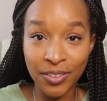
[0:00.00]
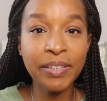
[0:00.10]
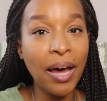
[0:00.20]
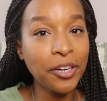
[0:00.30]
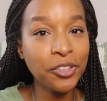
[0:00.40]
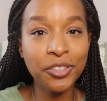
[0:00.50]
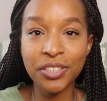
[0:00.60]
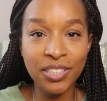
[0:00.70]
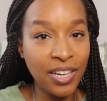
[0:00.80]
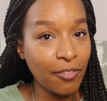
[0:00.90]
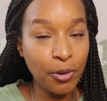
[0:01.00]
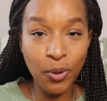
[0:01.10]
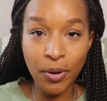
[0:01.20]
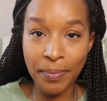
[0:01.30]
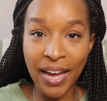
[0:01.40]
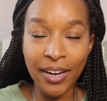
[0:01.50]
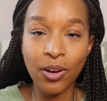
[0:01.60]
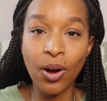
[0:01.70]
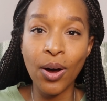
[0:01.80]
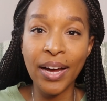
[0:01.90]
The monitor does not report
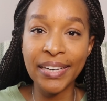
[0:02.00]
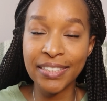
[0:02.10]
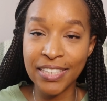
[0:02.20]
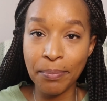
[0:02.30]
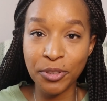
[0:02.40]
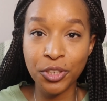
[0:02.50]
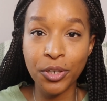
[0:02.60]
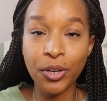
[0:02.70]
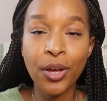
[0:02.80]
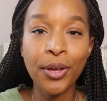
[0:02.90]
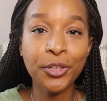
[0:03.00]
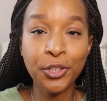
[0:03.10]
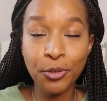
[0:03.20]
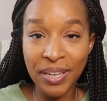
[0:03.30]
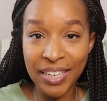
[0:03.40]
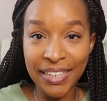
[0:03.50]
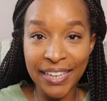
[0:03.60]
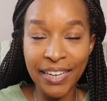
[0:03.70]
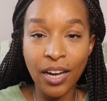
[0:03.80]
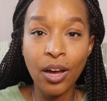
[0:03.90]
back on temperature,
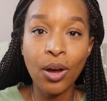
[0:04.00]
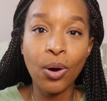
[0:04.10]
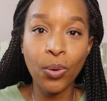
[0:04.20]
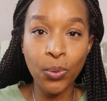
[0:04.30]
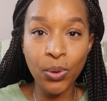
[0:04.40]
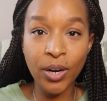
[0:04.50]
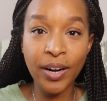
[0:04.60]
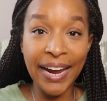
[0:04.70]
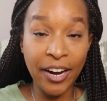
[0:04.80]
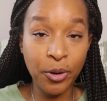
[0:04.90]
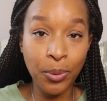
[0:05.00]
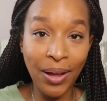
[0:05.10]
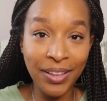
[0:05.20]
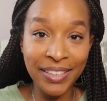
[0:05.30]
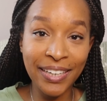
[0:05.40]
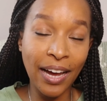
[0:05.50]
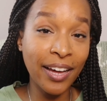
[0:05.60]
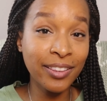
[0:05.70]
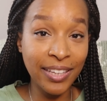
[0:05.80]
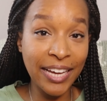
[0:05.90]
humidity, or air quality
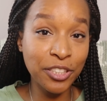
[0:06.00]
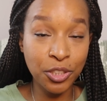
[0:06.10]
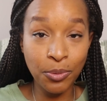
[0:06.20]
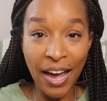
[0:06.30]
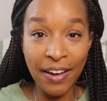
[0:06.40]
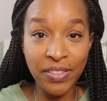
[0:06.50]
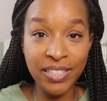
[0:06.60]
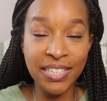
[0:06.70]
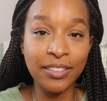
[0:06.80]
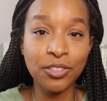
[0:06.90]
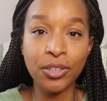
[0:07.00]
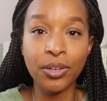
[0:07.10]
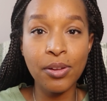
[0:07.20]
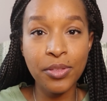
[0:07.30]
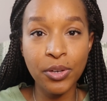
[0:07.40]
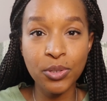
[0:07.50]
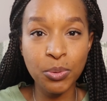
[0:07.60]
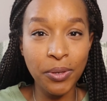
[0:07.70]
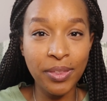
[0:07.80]
unless you have the sensor. Those were